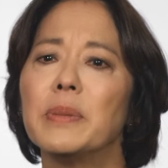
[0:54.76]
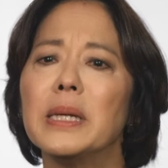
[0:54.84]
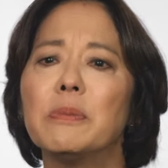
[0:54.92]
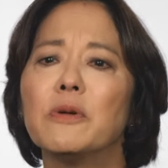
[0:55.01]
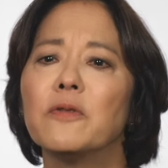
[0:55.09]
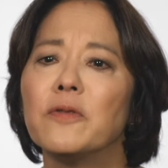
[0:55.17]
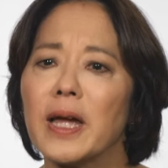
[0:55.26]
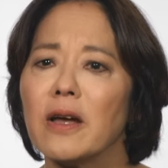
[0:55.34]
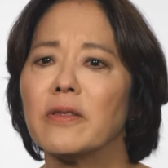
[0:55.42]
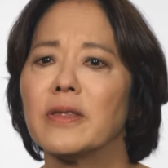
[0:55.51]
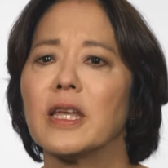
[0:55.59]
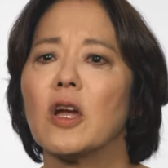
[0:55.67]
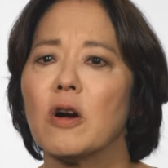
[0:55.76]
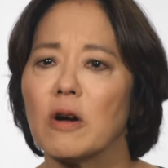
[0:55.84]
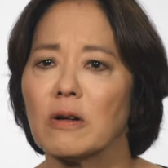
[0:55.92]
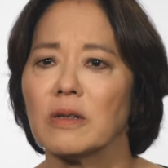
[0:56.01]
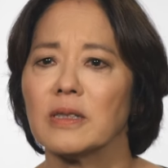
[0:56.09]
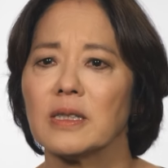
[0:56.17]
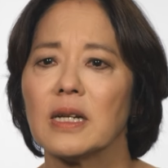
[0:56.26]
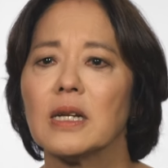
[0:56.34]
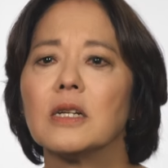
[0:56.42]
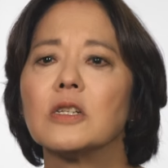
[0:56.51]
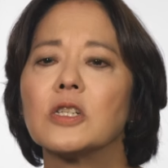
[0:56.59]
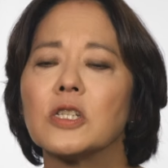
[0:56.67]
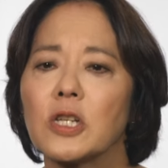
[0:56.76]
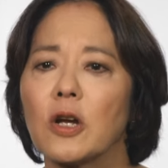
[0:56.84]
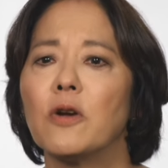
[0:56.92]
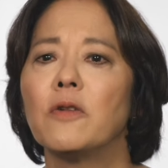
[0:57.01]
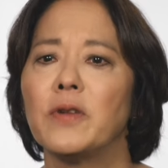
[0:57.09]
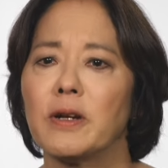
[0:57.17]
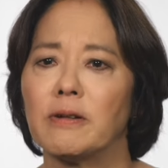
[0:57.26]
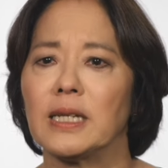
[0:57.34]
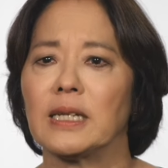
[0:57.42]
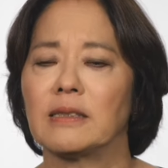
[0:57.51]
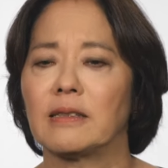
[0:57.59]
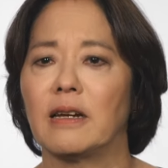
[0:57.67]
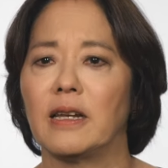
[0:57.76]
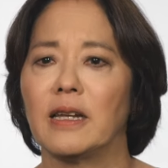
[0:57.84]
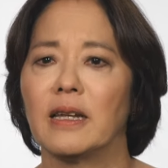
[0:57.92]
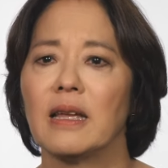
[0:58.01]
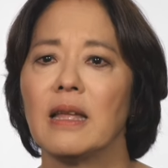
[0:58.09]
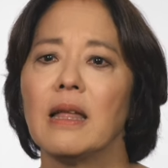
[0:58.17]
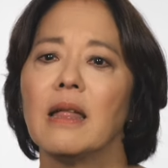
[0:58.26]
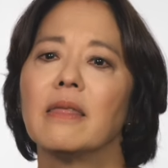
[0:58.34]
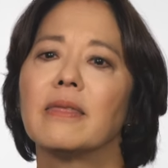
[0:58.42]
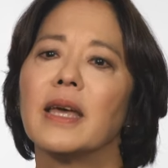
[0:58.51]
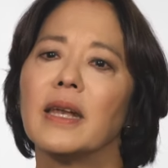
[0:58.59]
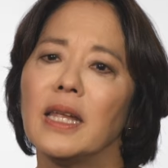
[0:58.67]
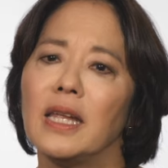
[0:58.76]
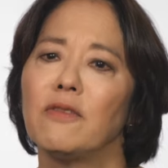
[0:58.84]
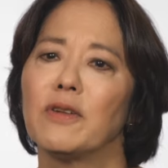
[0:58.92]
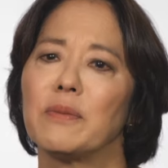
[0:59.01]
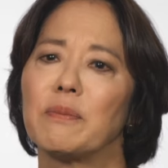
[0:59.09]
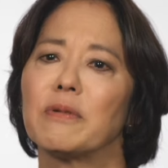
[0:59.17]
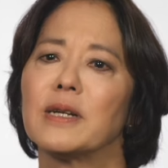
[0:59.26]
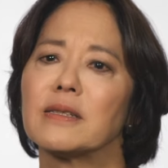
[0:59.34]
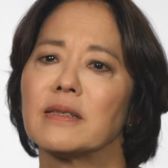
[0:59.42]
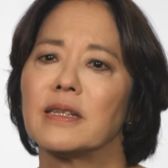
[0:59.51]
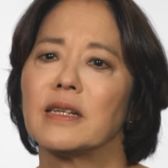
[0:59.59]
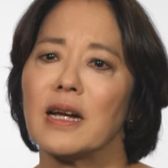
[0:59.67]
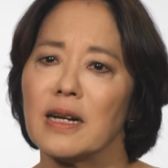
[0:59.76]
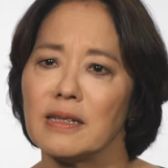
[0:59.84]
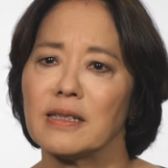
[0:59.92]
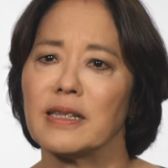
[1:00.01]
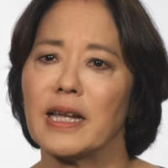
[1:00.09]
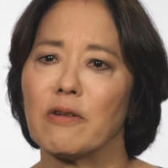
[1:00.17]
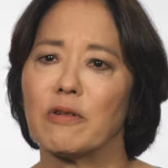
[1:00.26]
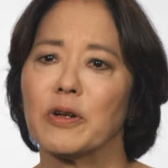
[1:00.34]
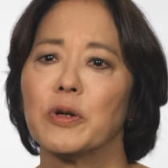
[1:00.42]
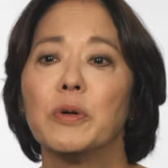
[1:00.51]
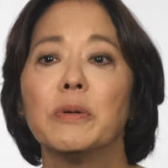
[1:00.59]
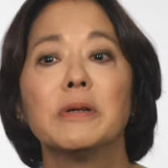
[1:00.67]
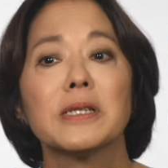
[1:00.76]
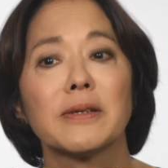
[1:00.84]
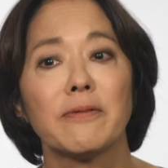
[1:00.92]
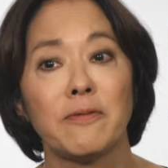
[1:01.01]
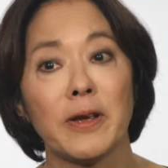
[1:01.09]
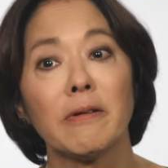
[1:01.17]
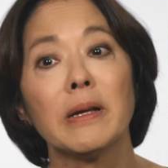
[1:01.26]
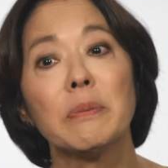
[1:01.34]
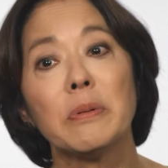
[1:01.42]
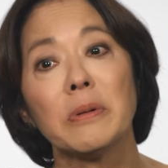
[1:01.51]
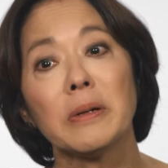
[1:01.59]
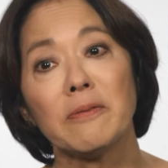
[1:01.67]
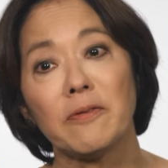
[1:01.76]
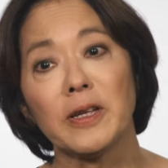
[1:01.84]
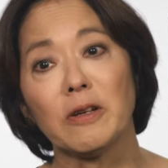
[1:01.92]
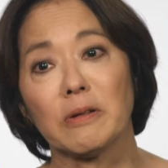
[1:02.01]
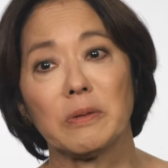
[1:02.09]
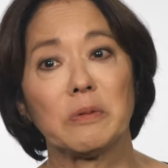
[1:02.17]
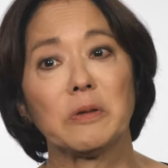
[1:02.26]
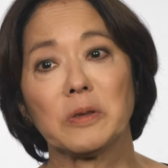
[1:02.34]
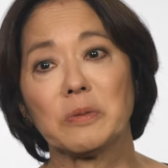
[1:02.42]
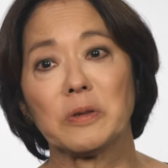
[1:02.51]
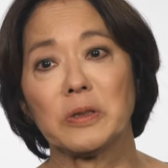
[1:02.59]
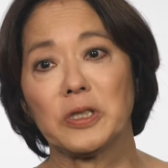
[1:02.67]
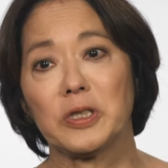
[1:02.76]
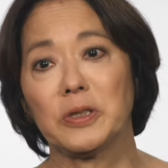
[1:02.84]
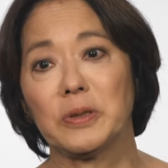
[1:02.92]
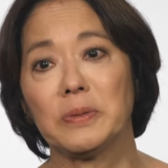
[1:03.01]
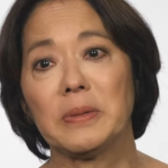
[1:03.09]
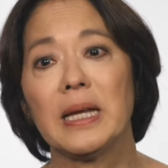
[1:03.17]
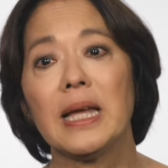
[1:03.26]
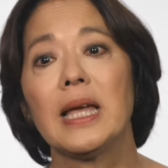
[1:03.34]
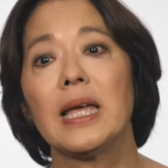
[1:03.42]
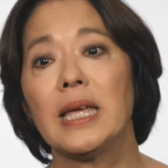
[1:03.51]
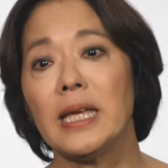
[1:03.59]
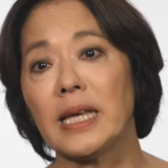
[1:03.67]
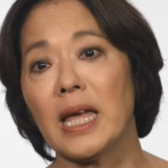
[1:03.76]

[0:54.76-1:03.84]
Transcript: People found the art so very exciting that even President Eisenhower, who was a very important figure in World War II, he